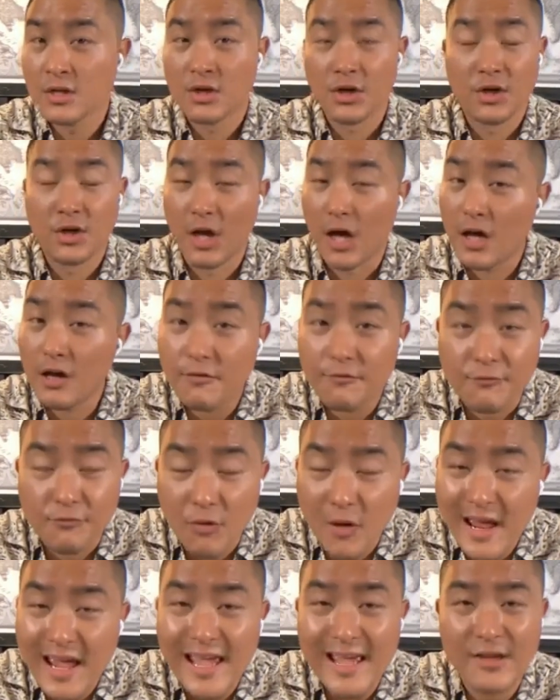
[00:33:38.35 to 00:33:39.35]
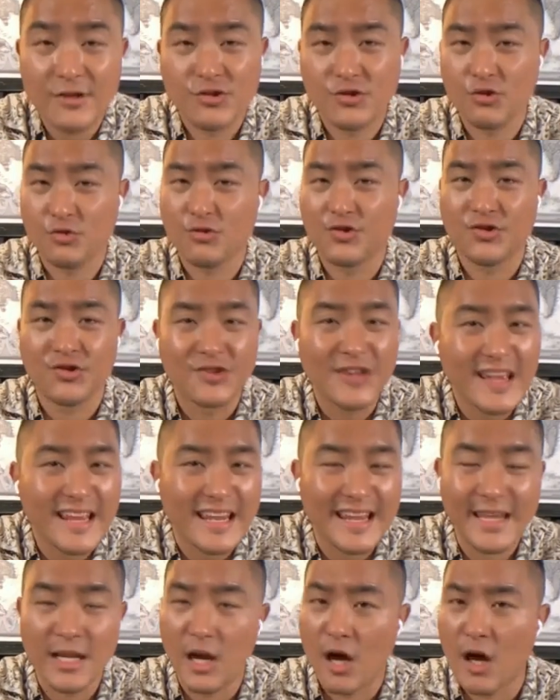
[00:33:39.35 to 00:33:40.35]
You're not afraid to
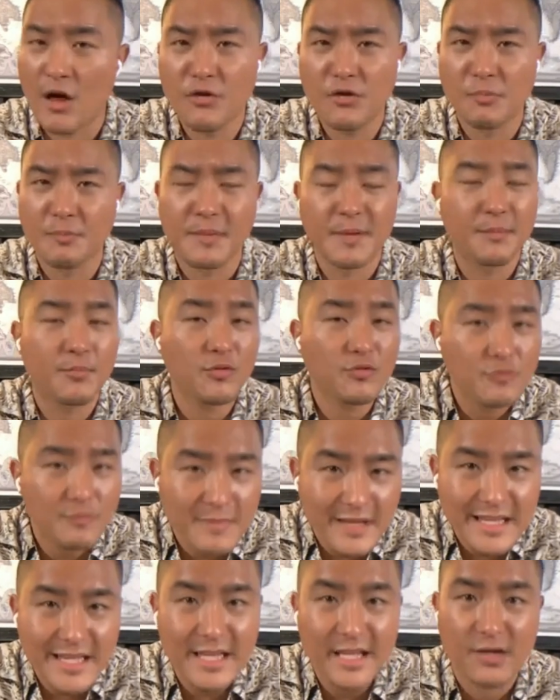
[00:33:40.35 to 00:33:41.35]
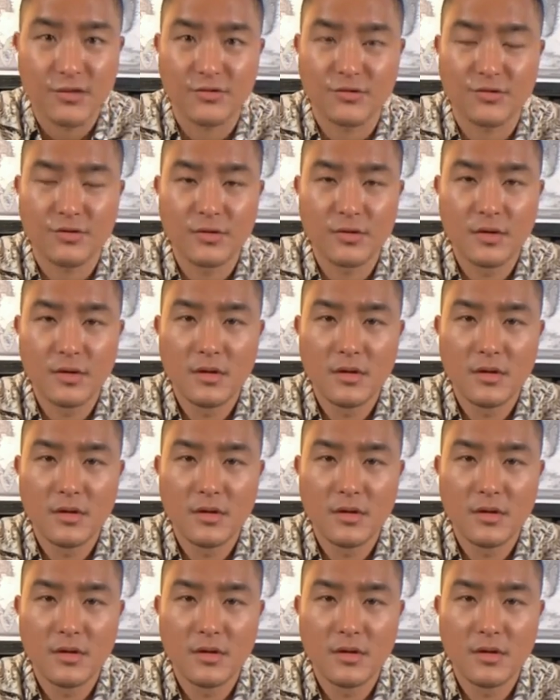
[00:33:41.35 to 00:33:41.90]
sit in other people's meetings.